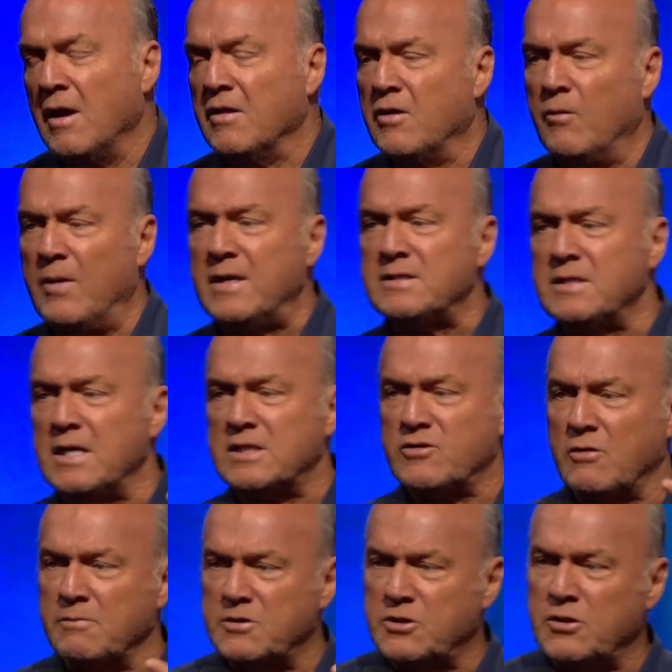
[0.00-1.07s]
The reason it's
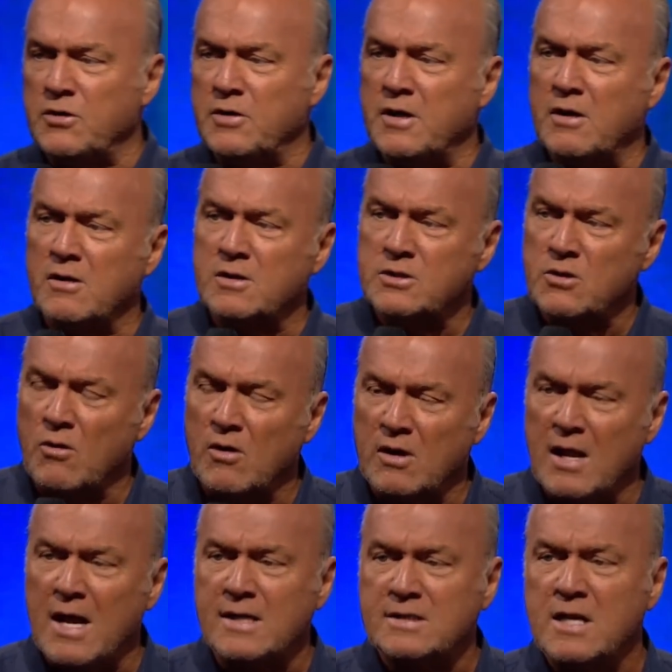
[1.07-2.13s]
from 2 years or
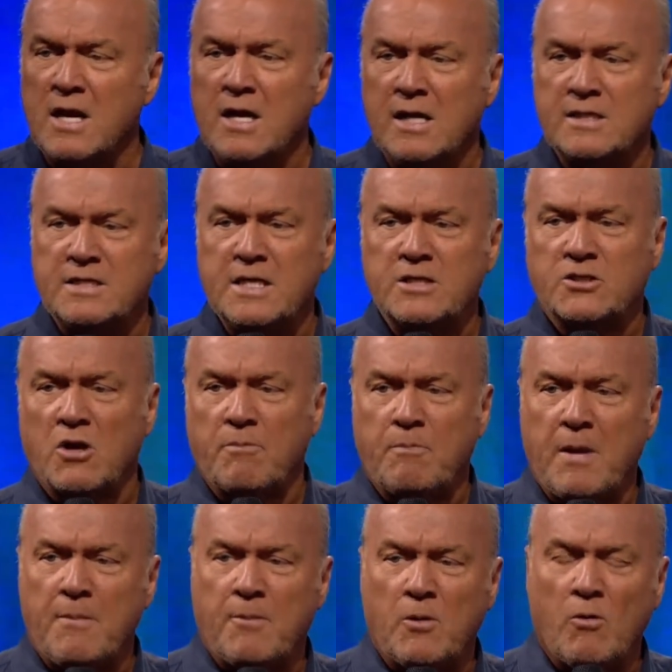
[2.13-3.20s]
less is these are
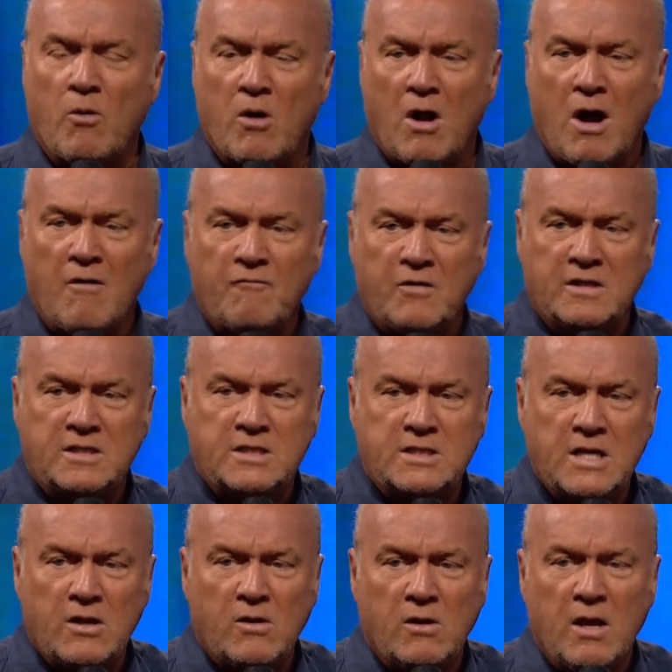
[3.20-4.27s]
people who are often
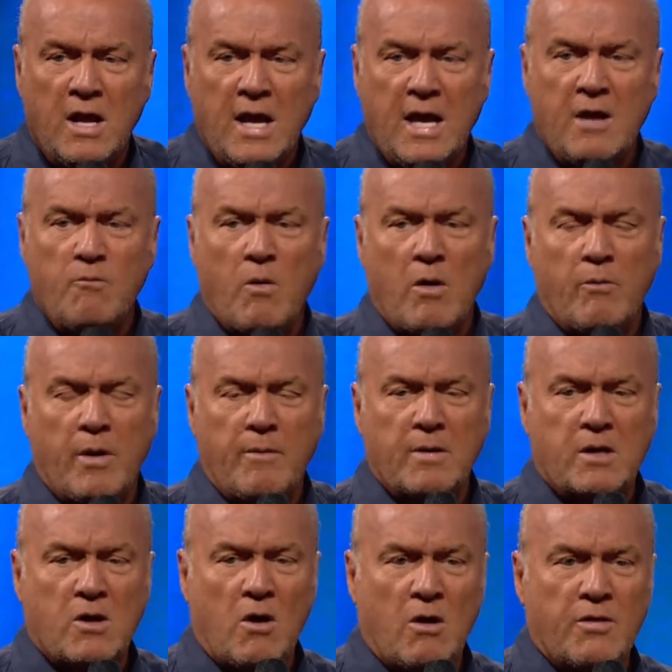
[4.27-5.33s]
still in what we
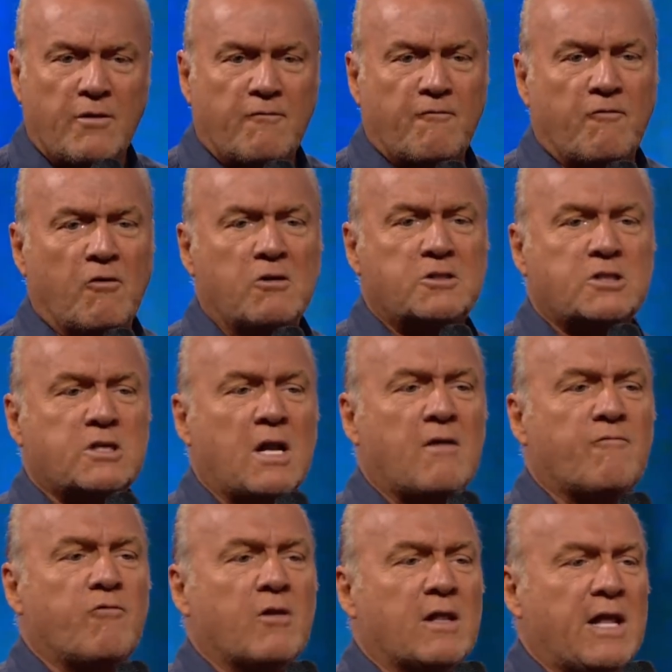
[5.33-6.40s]
would call the first
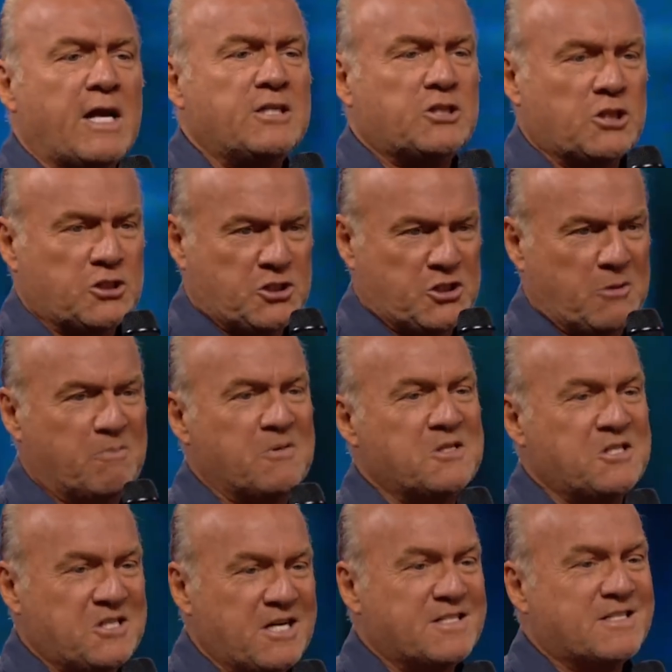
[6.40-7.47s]
love relationship with
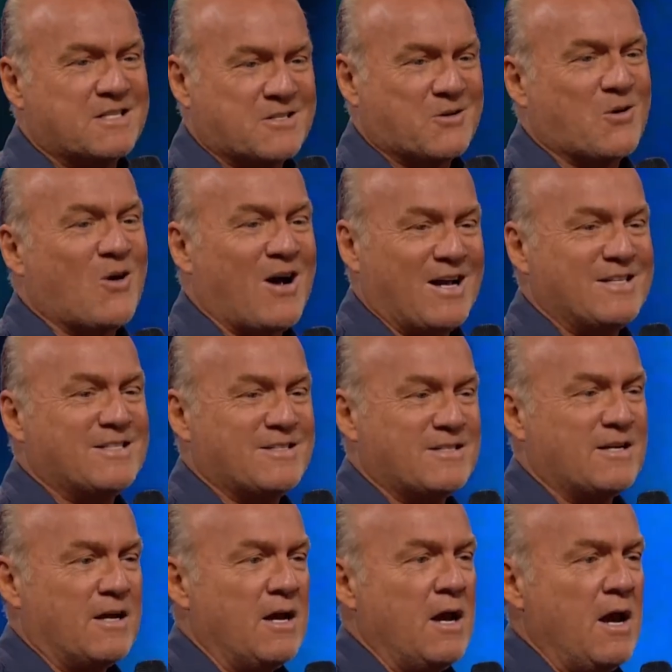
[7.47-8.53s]
Jesus Christ.
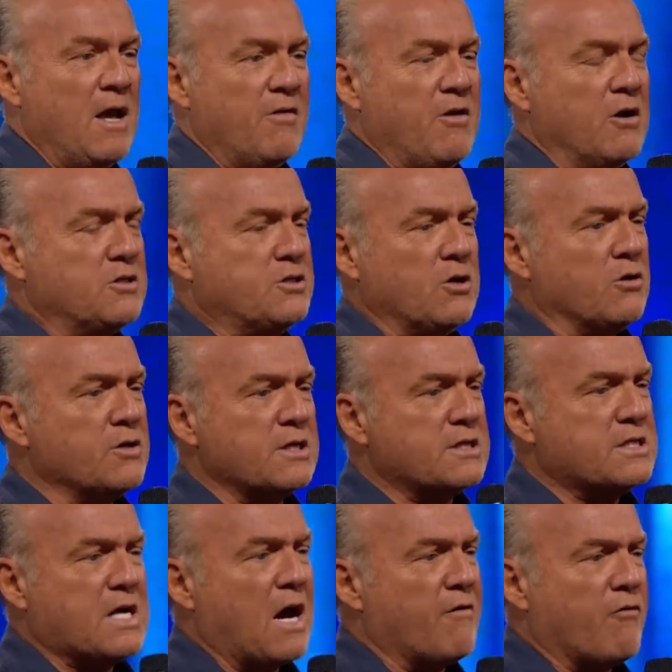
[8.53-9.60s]
They're still
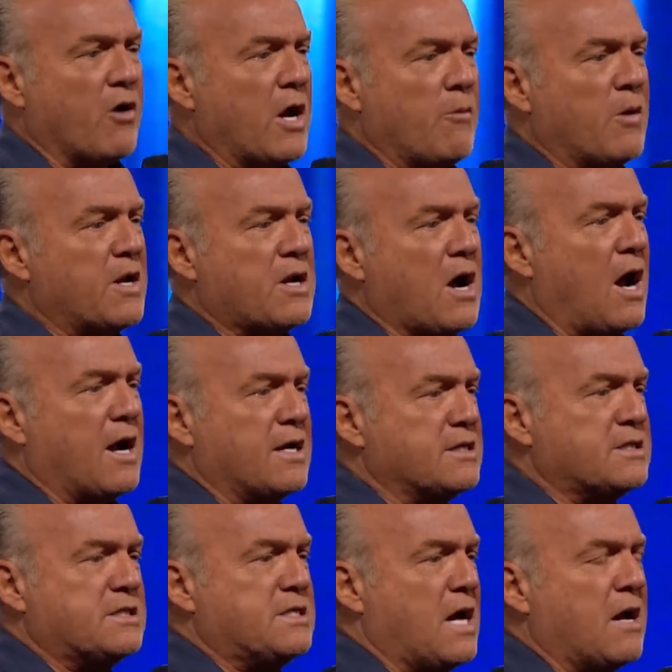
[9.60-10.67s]
discovering what God
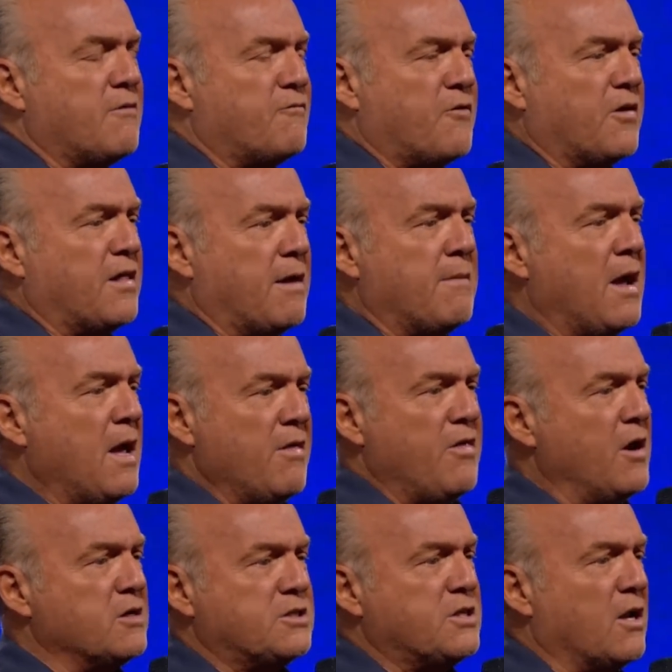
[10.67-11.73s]
has done for them.
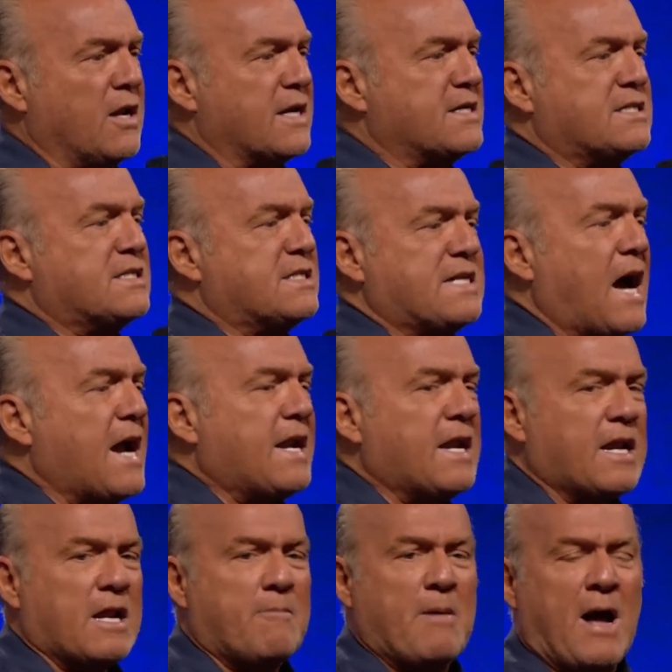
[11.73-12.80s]
They're still
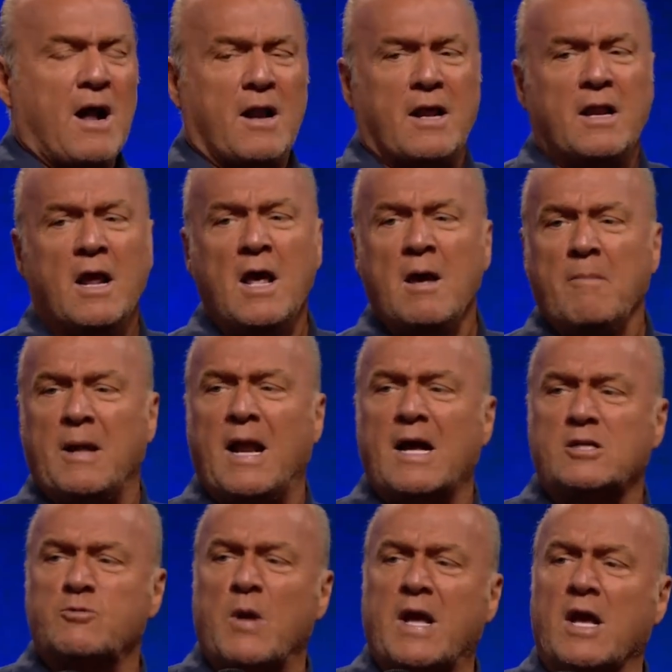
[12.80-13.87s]
excited about it. But
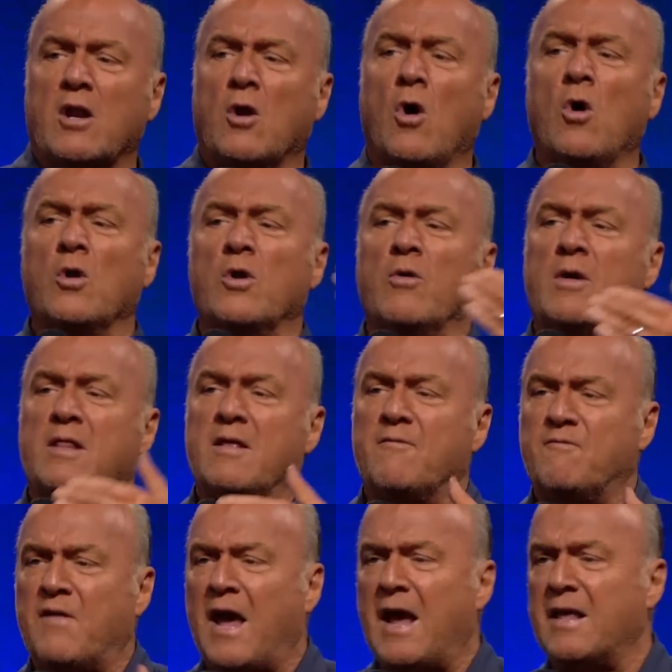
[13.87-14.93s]
as we get older in the
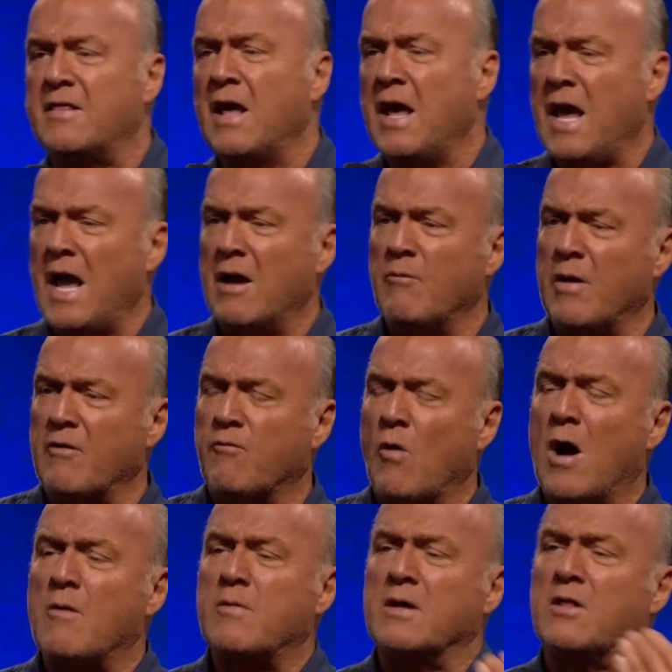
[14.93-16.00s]
faith and we
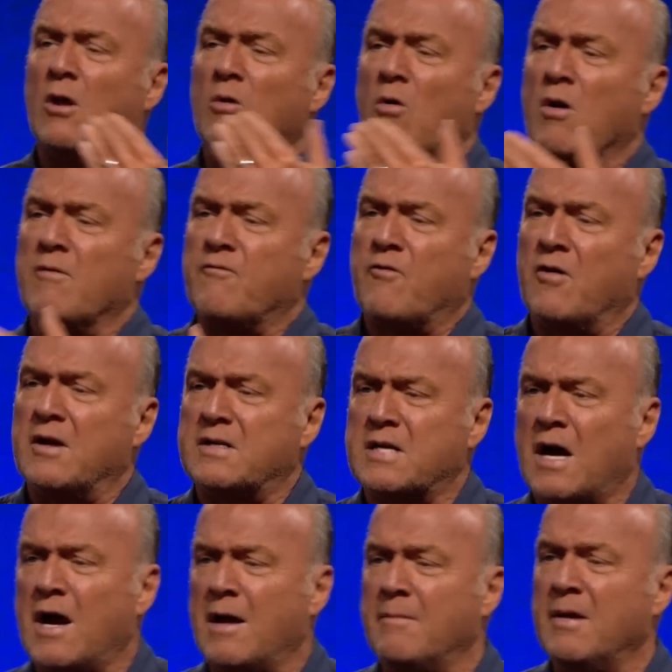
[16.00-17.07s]
walk with the Lord for a
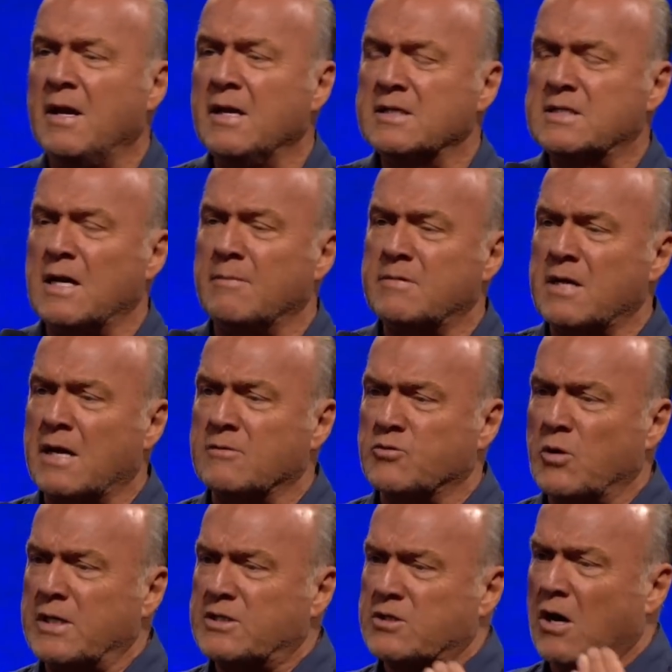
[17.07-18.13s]
time, sometimes
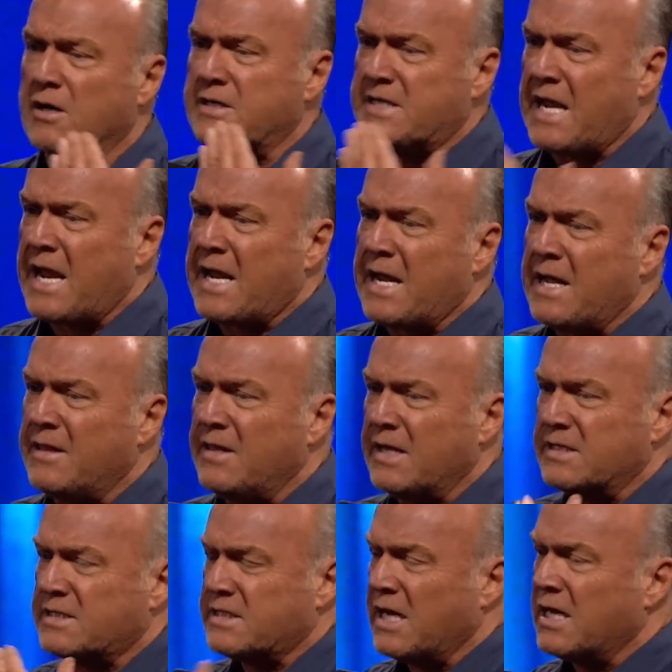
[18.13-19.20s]
we start taking
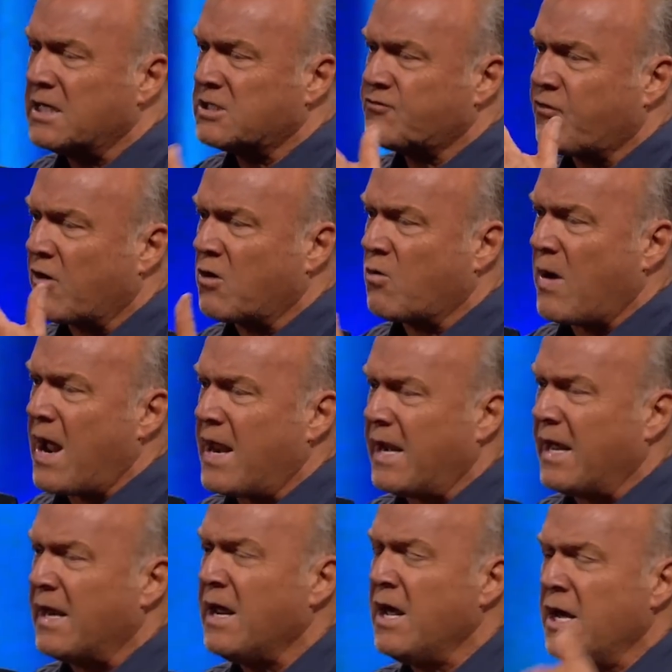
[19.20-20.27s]
these things for
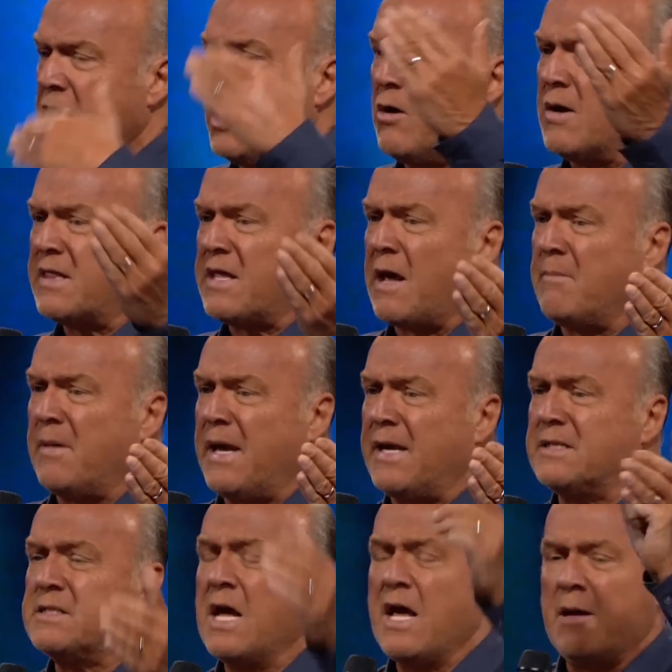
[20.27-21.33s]
granted. You know what that
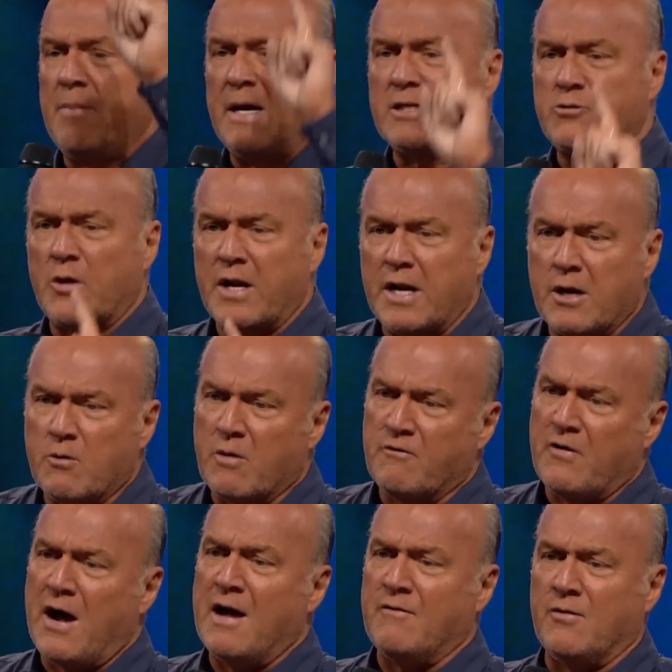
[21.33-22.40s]
means? It means we need
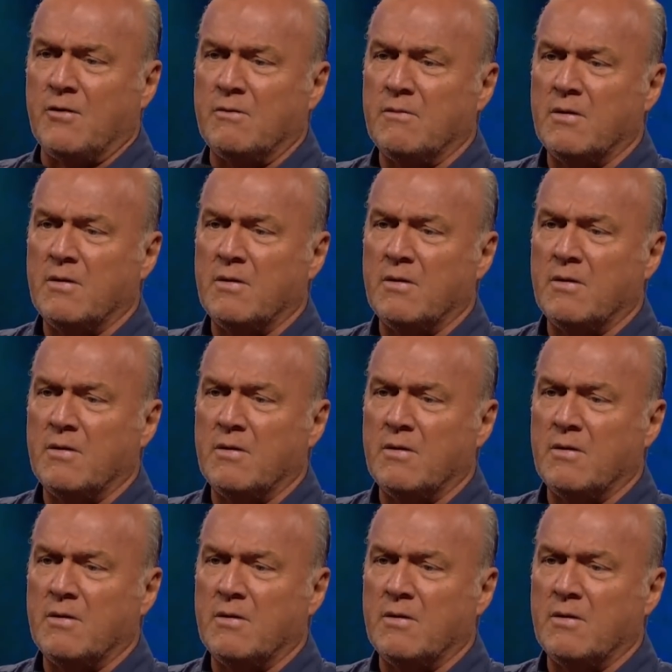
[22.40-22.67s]
revival.